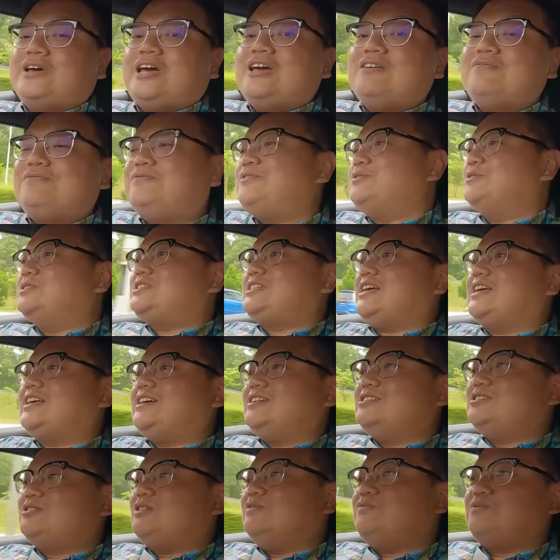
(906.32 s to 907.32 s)
fair few
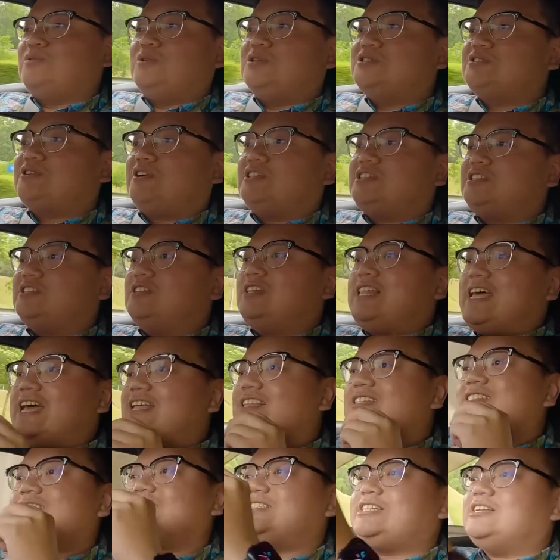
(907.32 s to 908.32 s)
seconds of full throttle
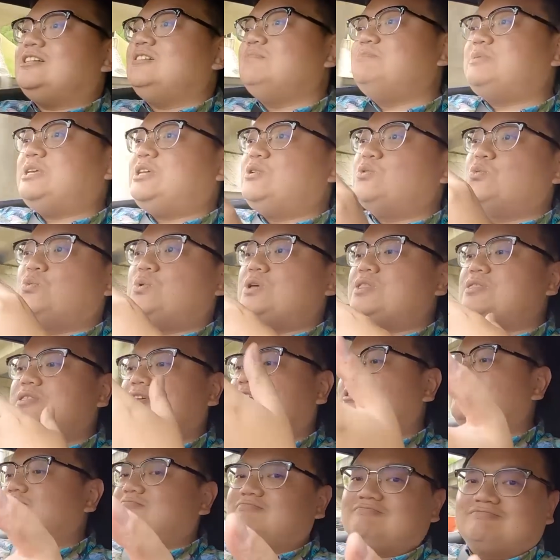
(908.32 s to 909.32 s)
and still be
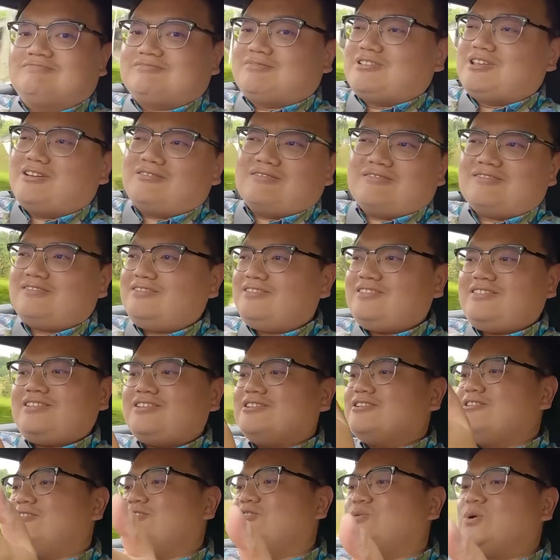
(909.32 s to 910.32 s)
within,
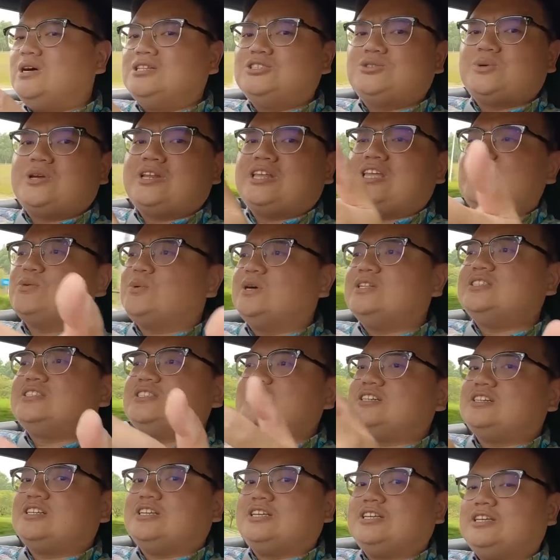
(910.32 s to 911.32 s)
120,
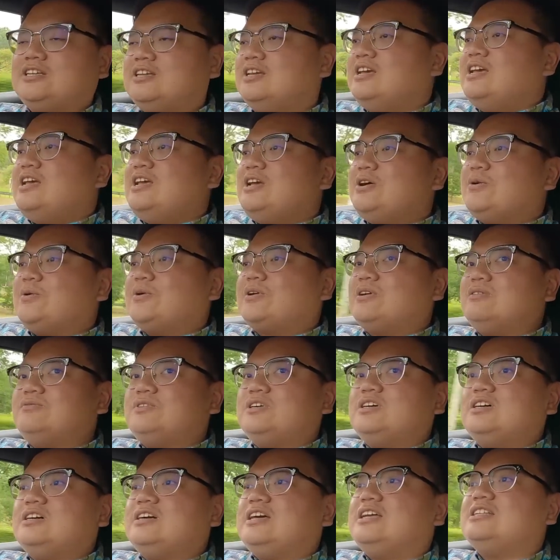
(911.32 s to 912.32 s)
130,
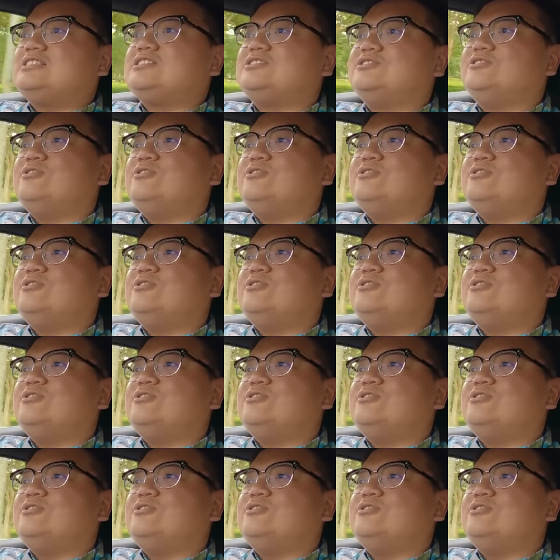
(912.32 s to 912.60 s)
whatever. It's